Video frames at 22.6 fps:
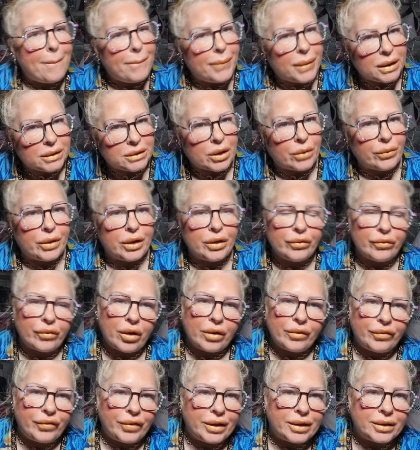but I don't eat the
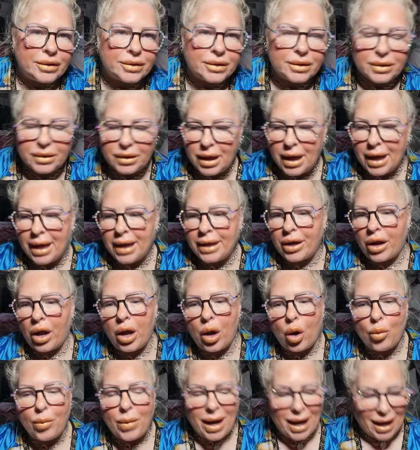right things. And I
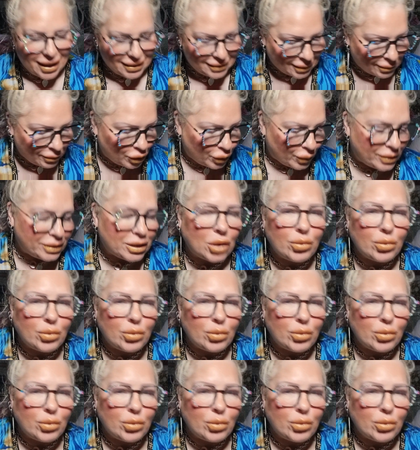hold my hands up to it.